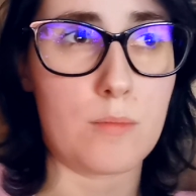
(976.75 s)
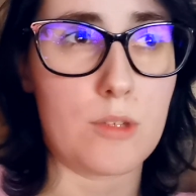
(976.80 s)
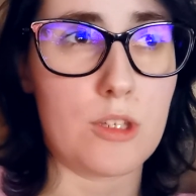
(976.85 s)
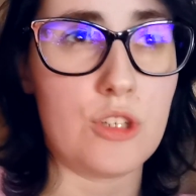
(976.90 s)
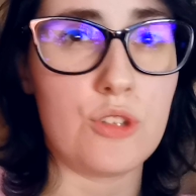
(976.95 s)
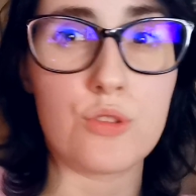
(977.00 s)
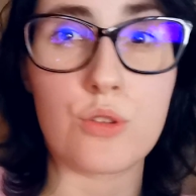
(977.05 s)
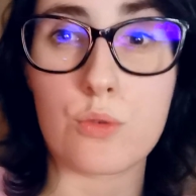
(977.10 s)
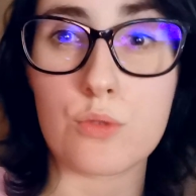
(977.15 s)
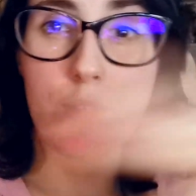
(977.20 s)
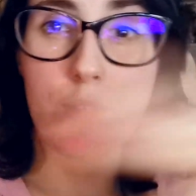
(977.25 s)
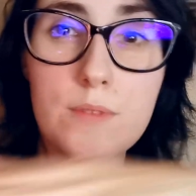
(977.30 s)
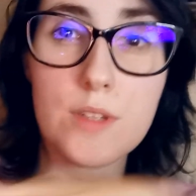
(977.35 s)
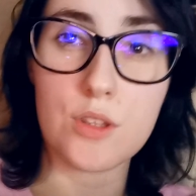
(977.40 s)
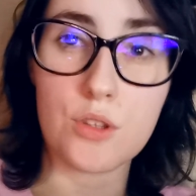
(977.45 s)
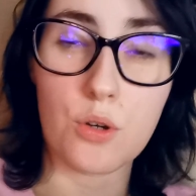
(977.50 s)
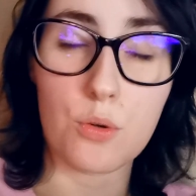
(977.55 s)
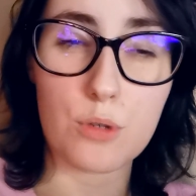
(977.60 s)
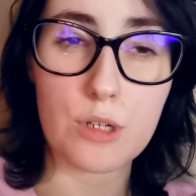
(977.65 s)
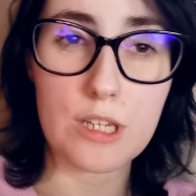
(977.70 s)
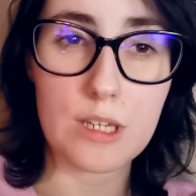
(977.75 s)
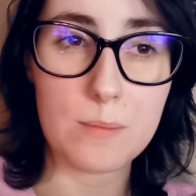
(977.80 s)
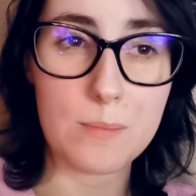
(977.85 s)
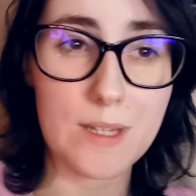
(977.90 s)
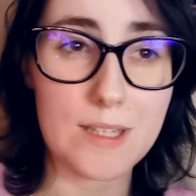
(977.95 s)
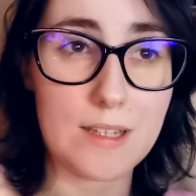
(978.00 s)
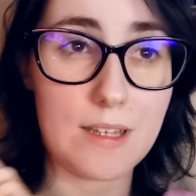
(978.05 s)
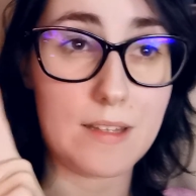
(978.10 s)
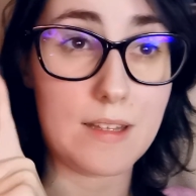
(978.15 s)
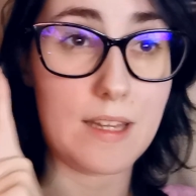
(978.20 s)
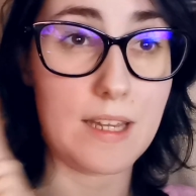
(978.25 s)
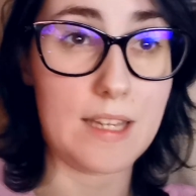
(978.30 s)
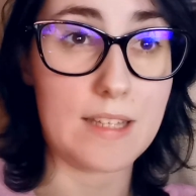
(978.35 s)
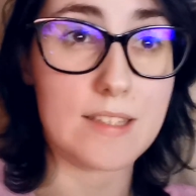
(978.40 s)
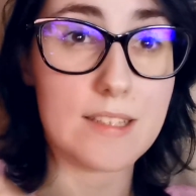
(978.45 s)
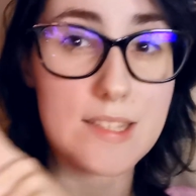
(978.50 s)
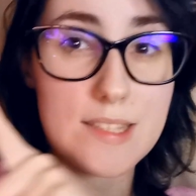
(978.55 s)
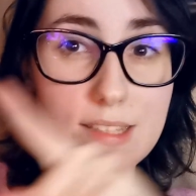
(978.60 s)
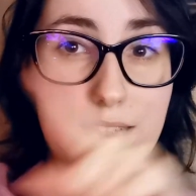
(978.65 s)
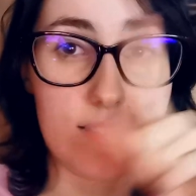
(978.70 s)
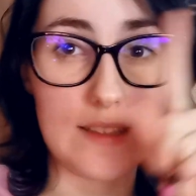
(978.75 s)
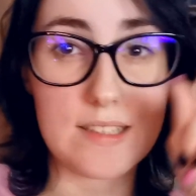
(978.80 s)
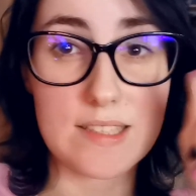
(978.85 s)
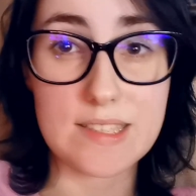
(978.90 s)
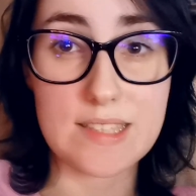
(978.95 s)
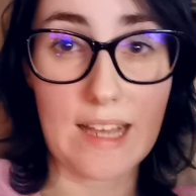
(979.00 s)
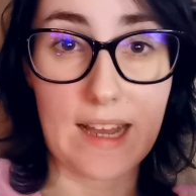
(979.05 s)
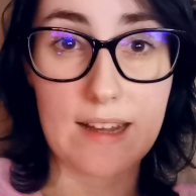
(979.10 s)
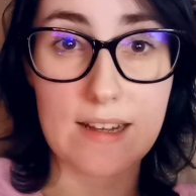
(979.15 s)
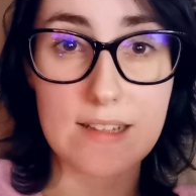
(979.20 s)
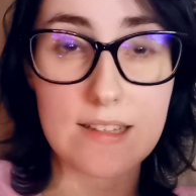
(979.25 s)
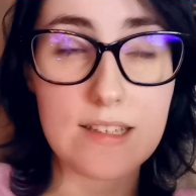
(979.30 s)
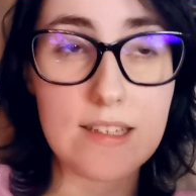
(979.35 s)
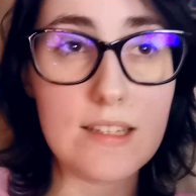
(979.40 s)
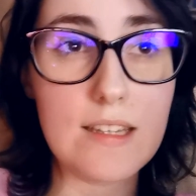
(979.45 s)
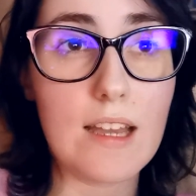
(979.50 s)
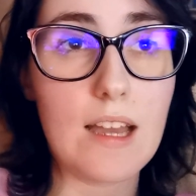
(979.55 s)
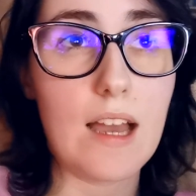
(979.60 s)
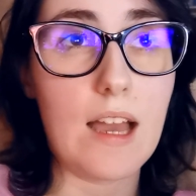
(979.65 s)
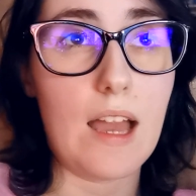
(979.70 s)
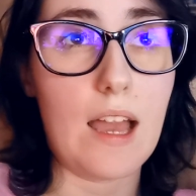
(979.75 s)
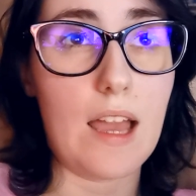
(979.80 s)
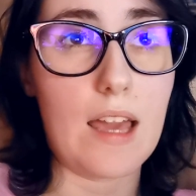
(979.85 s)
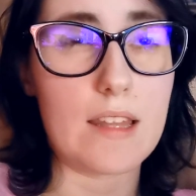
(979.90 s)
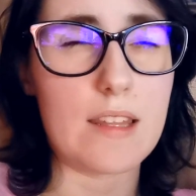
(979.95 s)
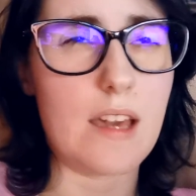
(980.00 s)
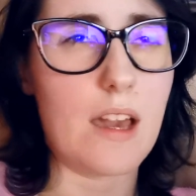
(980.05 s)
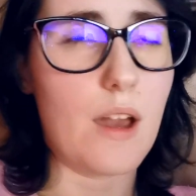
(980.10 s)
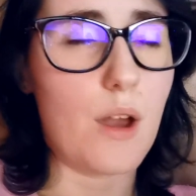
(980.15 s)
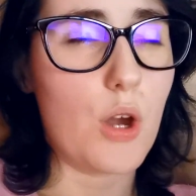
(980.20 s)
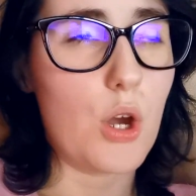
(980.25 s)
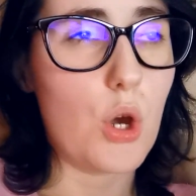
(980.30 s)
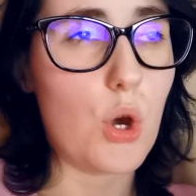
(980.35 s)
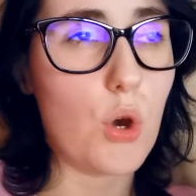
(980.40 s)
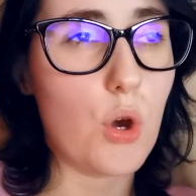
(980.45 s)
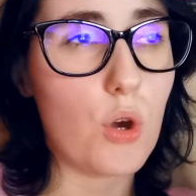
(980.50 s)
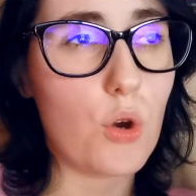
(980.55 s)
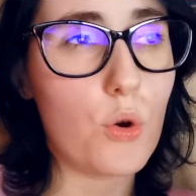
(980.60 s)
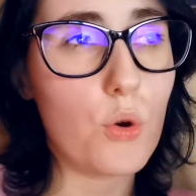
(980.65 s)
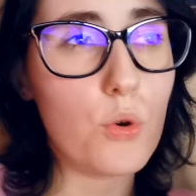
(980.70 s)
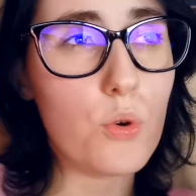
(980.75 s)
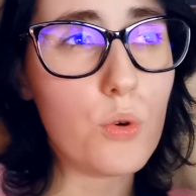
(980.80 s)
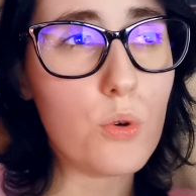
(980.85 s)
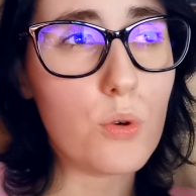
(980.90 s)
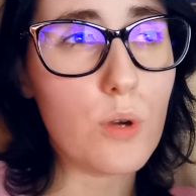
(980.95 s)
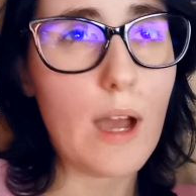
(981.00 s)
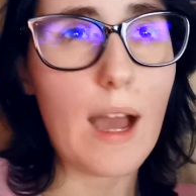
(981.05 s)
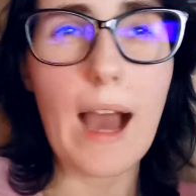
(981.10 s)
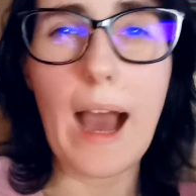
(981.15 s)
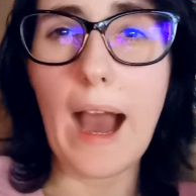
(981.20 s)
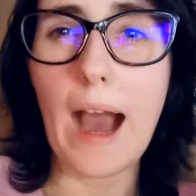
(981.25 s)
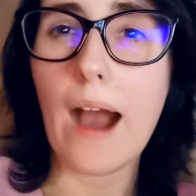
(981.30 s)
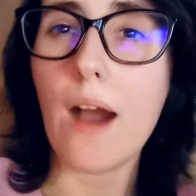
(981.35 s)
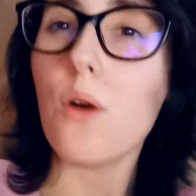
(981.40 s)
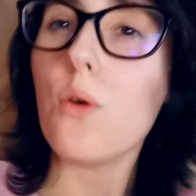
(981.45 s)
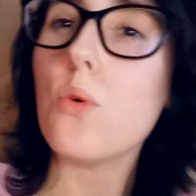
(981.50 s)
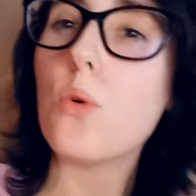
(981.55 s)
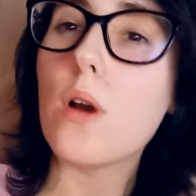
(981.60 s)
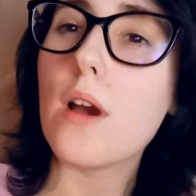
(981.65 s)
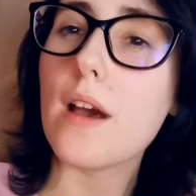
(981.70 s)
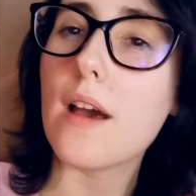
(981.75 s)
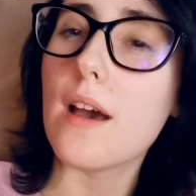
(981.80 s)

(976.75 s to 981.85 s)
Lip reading: you even know him, and then Aiden said exactly, and who? How?